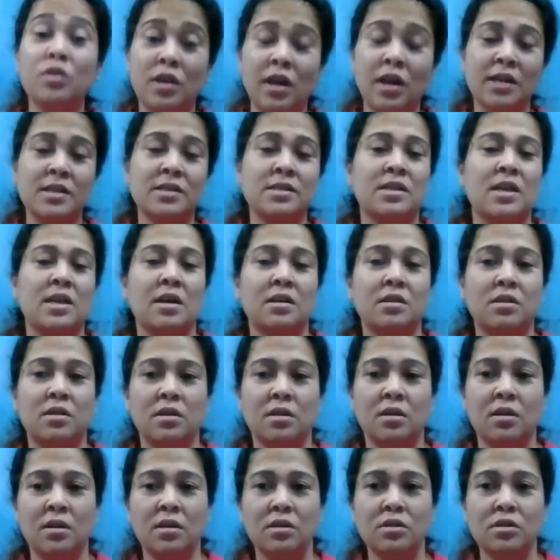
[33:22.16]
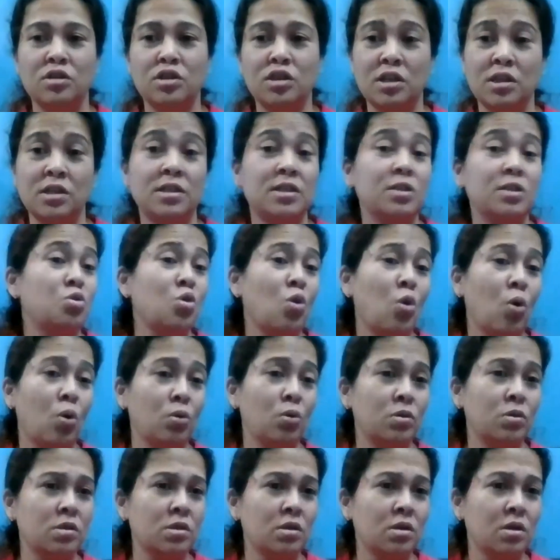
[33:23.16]
things that she
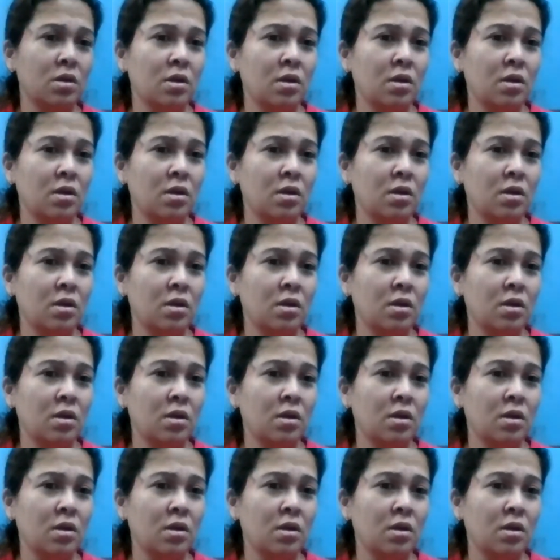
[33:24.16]
told